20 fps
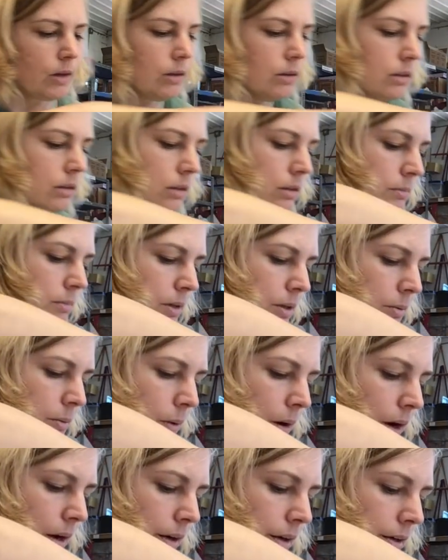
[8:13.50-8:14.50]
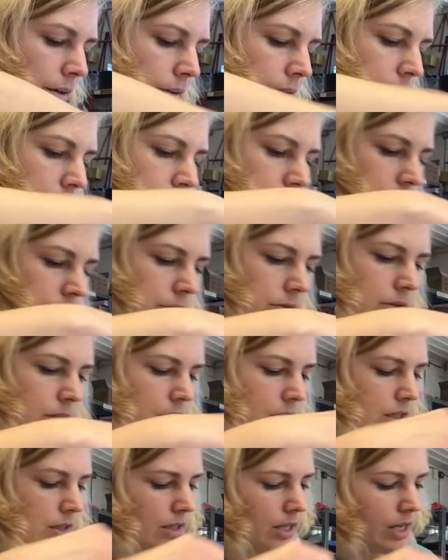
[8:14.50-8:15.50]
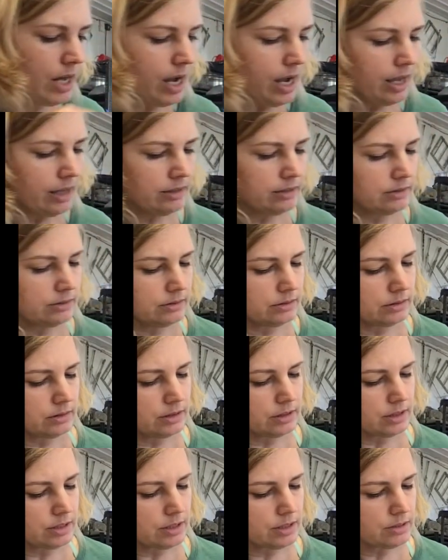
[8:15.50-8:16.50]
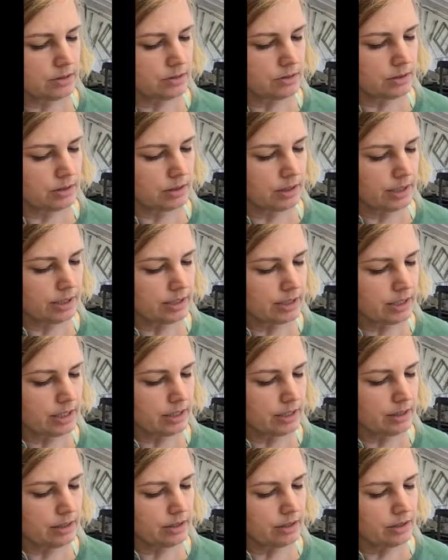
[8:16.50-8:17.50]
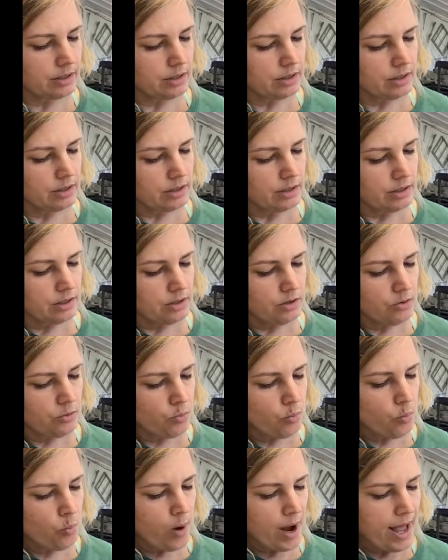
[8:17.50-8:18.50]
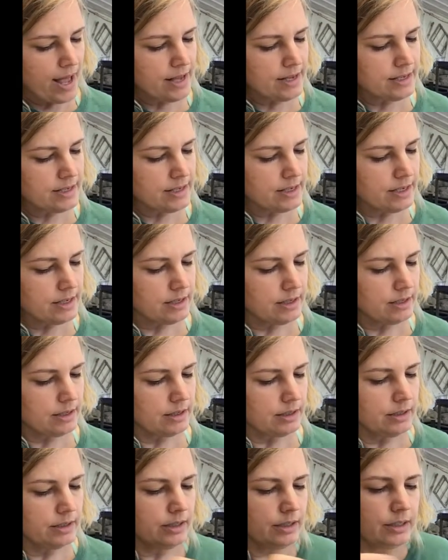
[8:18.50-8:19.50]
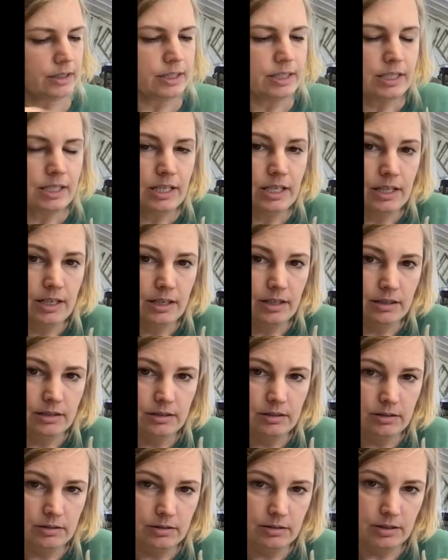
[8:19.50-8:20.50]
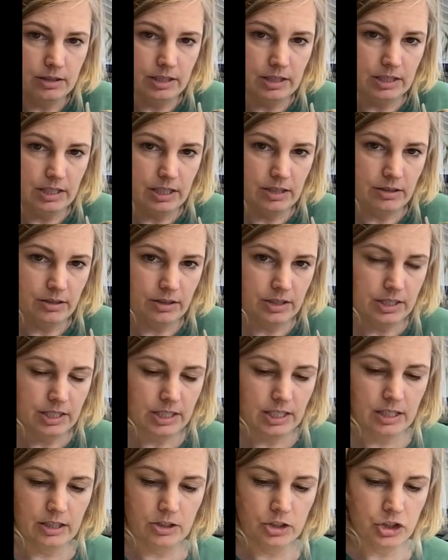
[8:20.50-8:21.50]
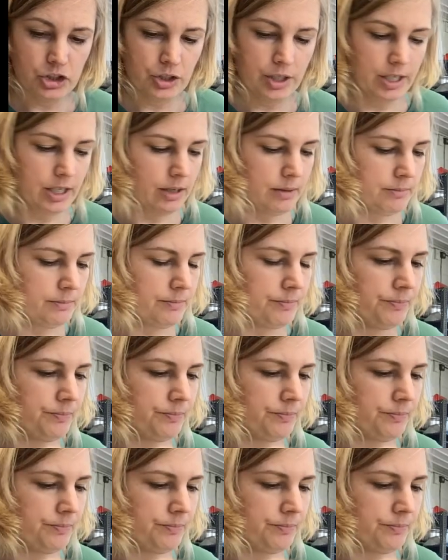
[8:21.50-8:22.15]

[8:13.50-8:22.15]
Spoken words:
A little bit of water, not a lot because this clay is kind of wet. And see here, these teeth are sticking straight up.